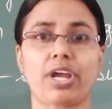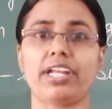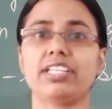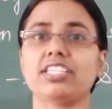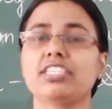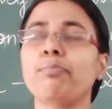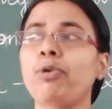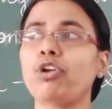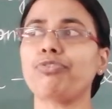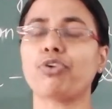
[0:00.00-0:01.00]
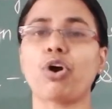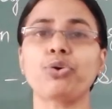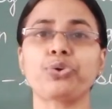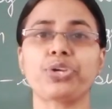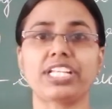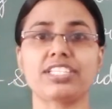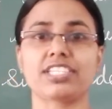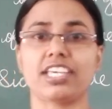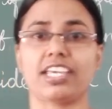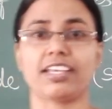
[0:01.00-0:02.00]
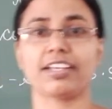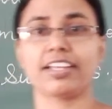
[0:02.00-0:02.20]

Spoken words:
write the symbol of congruency?